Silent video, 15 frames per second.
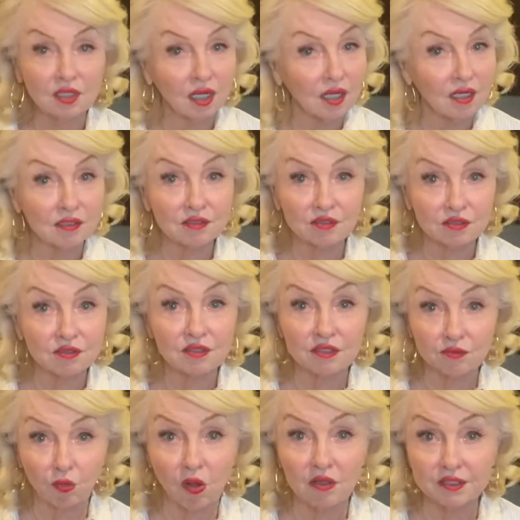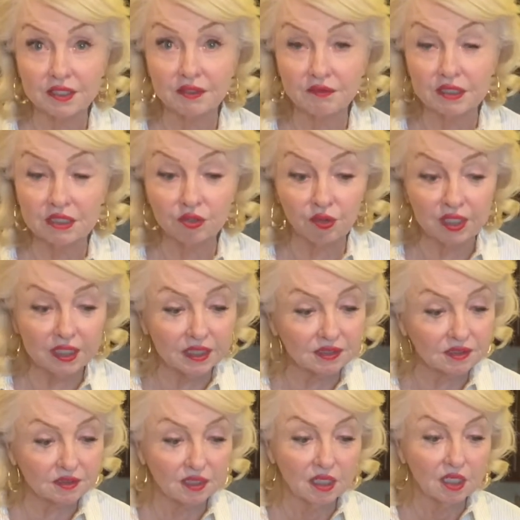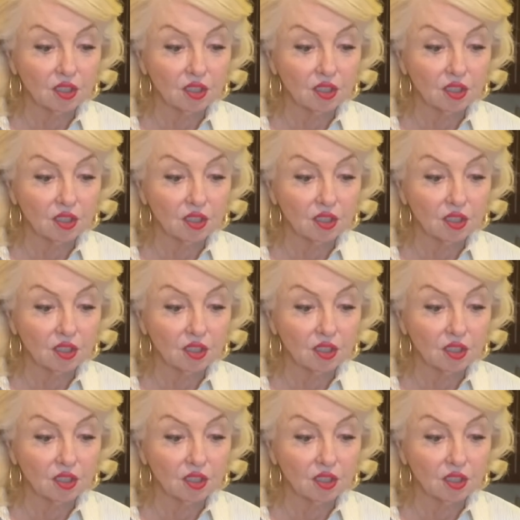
the quality of the ingredients.